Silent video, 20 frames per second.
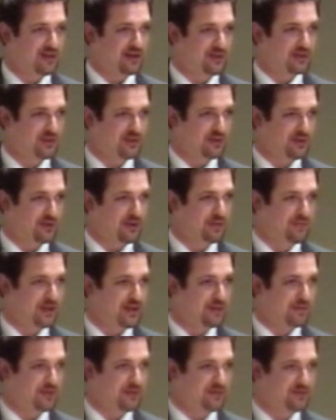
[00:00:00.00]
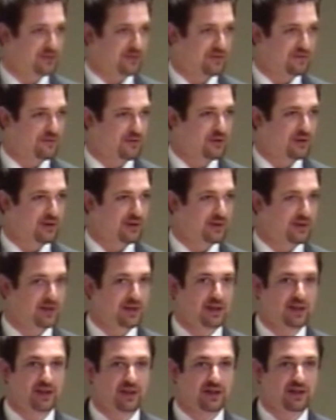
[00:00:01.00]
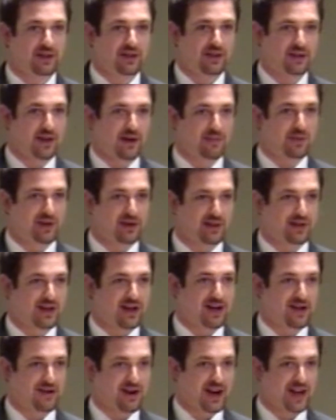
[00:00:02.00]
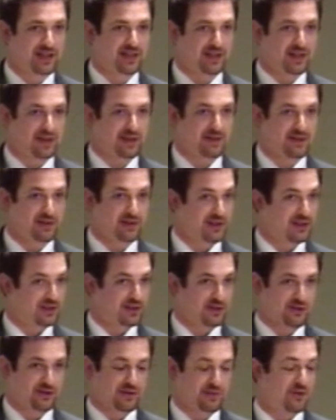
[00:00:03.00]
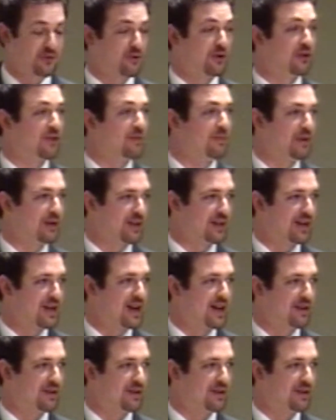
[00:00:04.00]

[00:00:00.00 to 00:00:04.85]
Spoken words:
are you still going to be able to afford that $1 million asset? Is it still going to be worth $1 million?